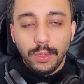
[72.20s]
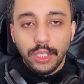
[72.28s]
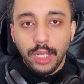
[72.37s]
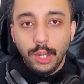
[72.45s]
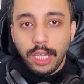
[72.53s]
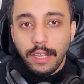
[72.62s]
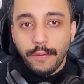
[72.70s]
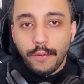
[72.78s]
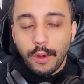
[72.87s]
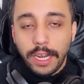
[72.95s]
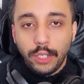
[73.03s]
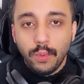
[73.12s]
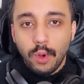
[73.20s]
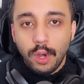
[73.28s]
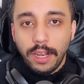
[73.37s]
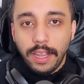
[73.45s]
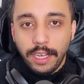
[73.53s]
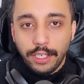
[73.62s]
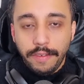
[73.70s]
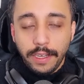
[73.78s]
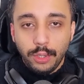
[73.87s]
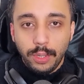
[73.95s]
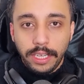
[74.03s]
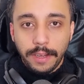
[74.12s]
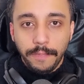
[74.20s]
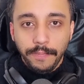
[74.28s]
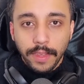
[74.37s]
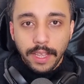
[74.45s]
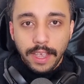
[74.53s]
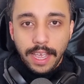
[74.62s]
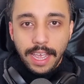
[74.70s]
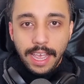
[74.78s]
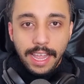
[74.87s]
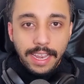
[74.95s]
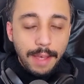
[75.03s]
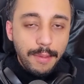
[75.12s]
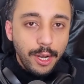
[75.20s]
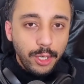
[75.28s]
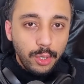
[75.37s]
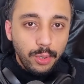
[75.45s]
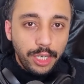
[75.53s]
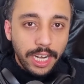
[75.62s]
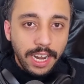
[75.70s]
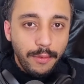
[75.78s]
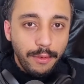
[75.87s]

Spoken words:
looking for each one individually. And I'm here to share that with you